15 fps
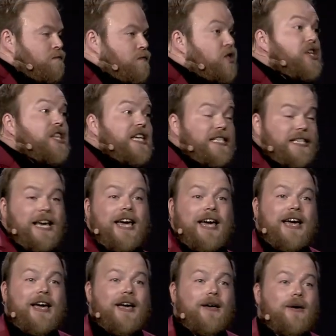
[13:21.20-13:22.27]
So this
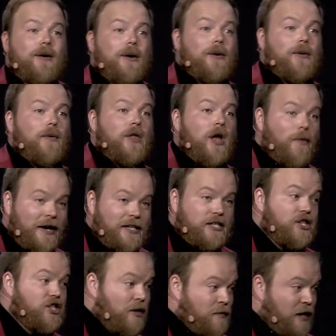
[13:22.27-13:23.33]
year, when I went
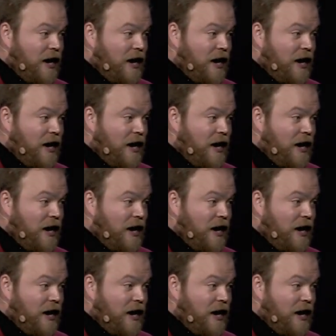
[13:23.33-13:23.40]
to Jim